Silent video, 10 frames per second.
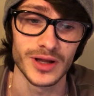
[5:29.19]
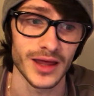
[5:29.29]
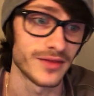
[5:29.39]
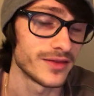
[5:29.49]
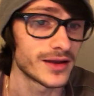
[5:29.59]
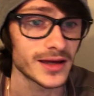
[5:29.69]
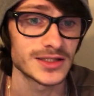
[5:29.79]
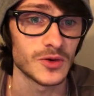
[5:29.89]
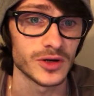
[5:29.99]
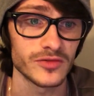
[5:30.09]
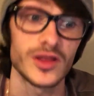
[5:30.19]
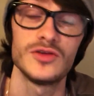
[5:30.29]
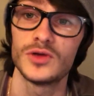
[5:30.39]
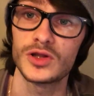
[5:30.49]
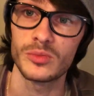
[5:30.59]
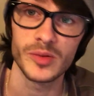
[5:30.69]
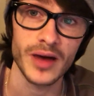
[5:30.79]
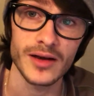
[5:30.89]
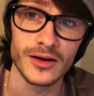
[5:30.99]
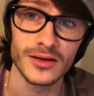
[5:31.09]
And then the next quarter, if they do a little bit
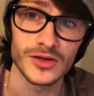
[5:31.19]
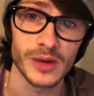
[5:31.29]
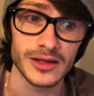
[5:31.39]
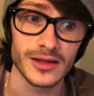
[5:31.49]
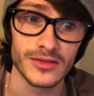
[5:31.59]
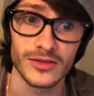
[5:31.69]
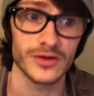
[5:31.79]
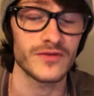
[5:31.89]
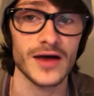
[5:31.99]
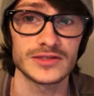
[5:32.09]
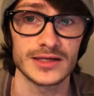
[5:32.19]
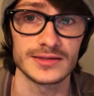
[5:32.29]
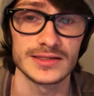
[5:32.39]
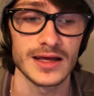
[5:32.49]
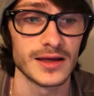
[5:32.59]
better, you might get 35 cents.